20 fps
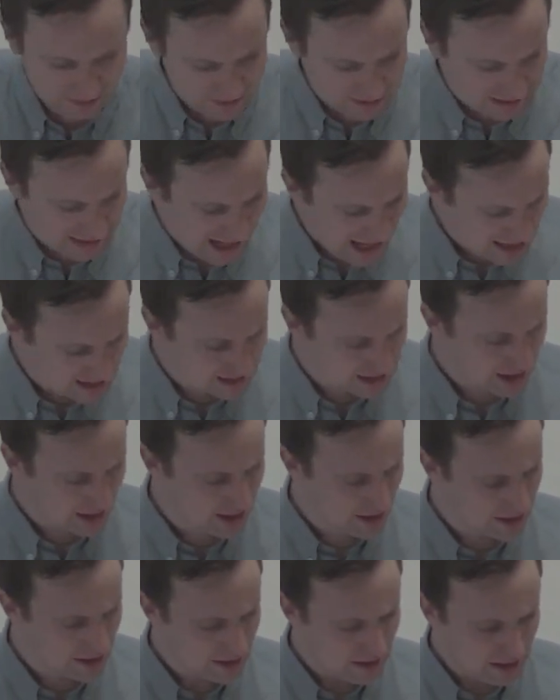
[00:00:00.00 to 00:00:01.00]
now, this
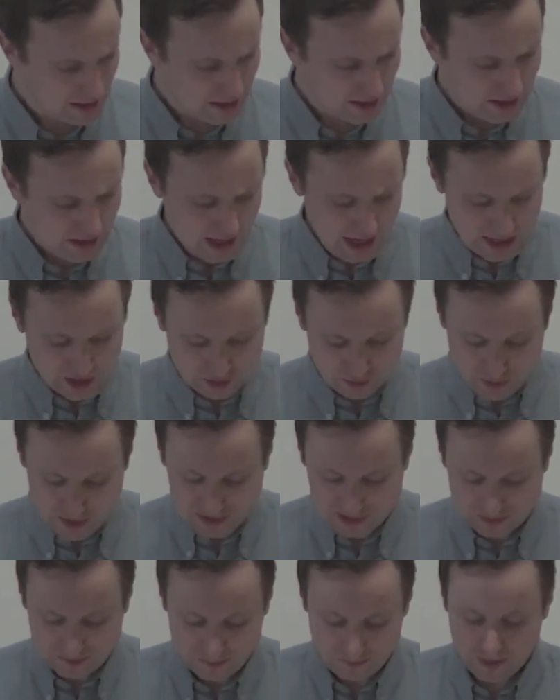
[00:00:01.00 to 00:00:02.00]
letter is
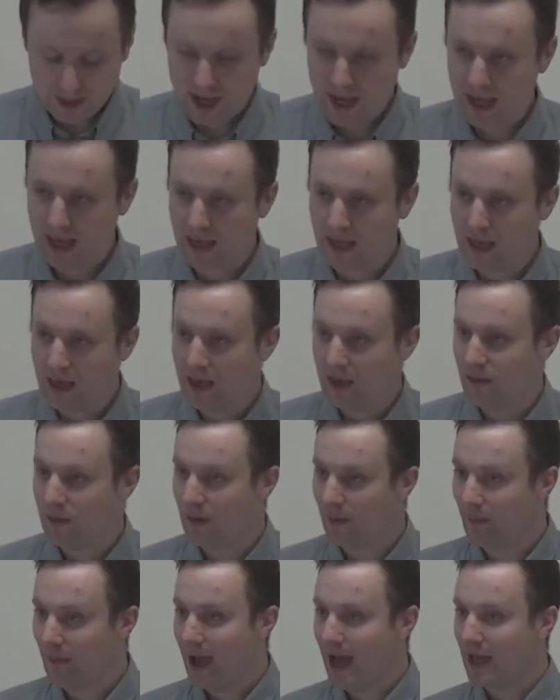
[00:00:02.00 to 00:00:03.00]
written by
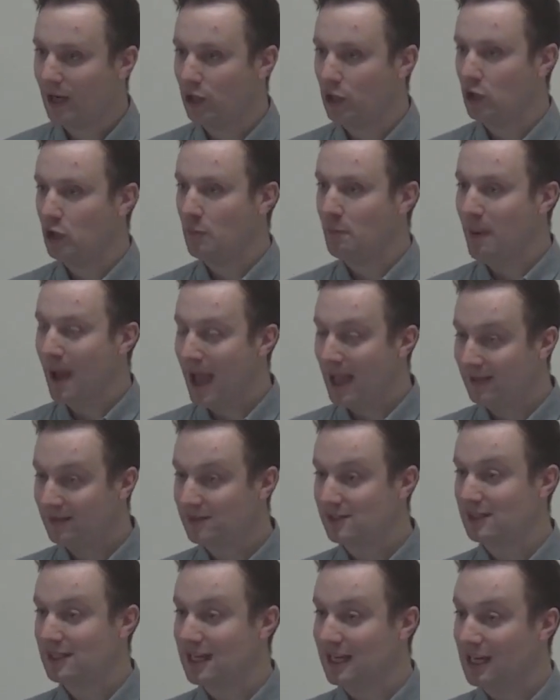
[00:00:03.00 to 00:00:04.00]
the man who
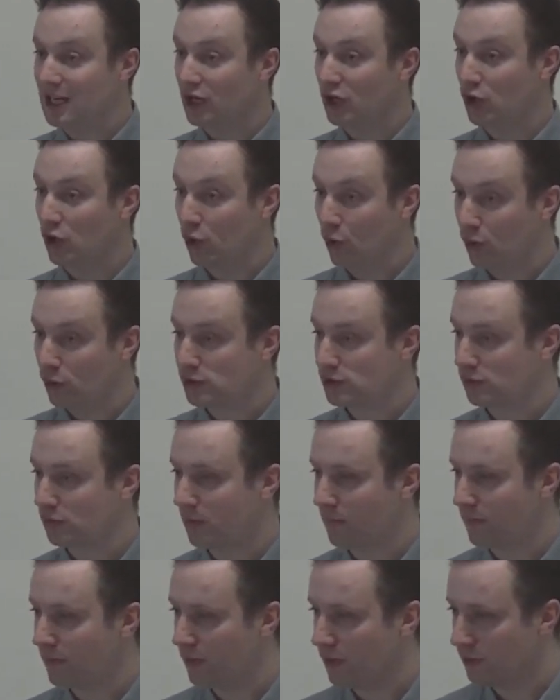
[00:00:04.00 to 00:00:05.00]
penned nearly a
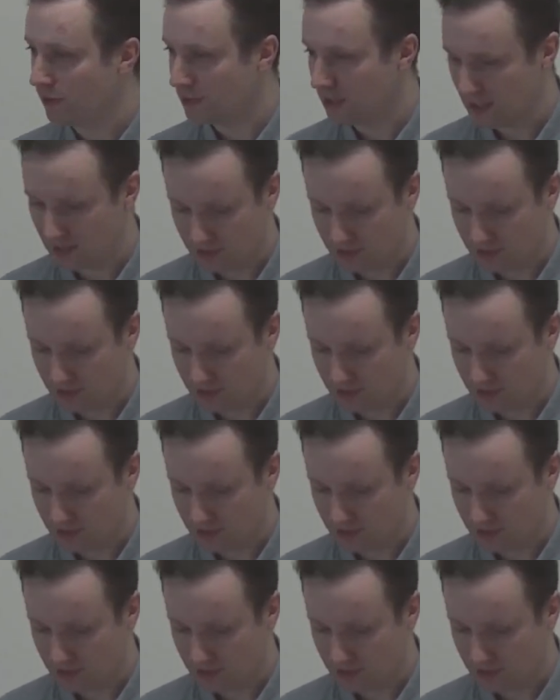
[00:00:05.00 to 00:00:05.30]
quarter of the New